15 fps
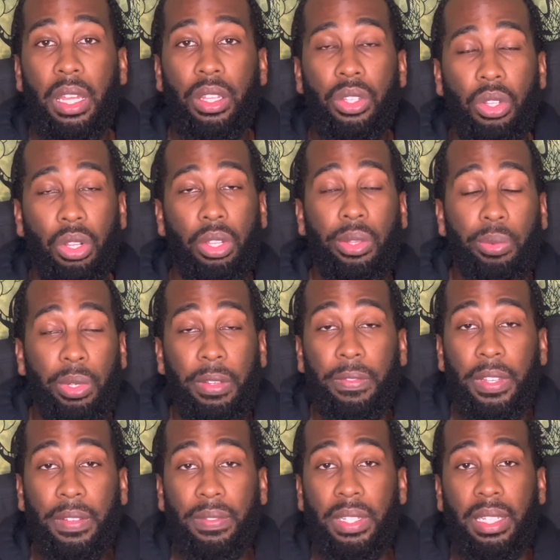so the
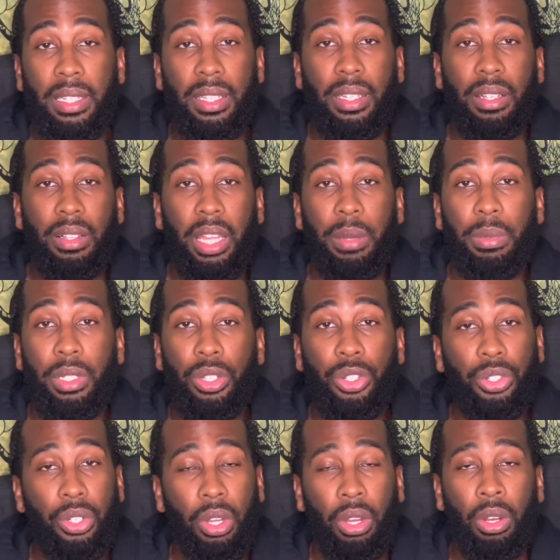350 is still able to
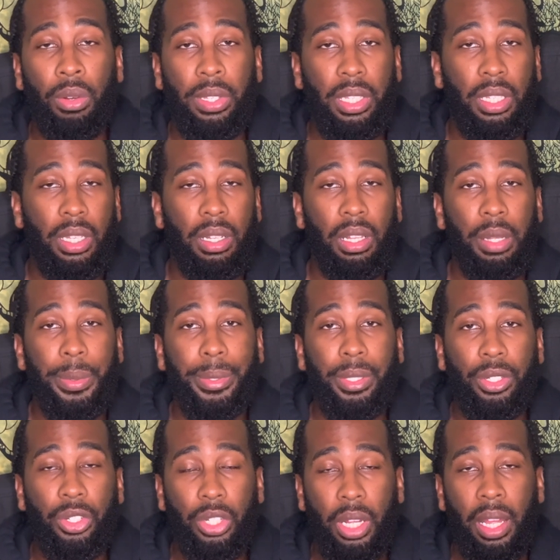show, it's still able to
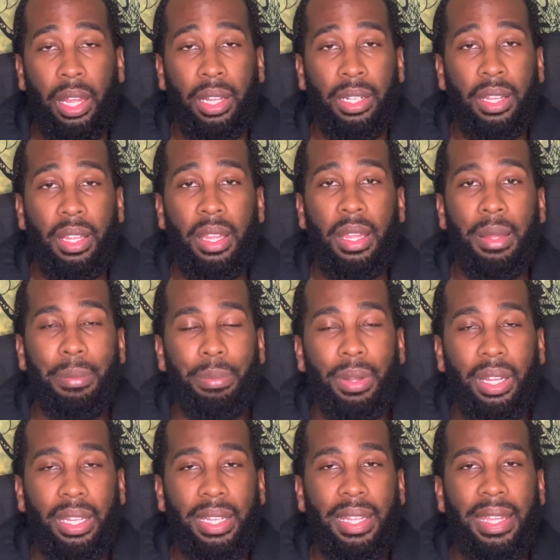shine,
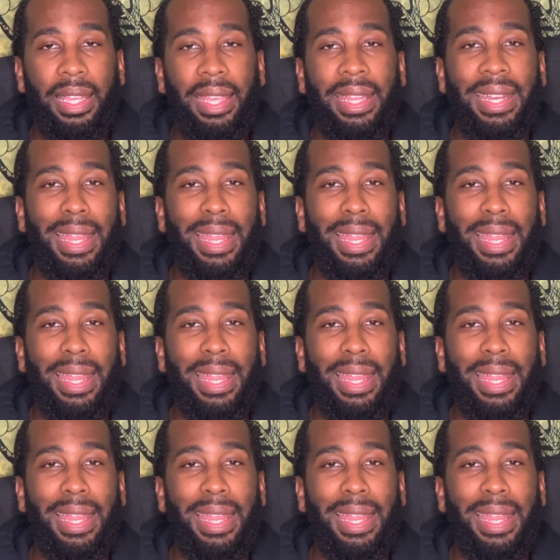but it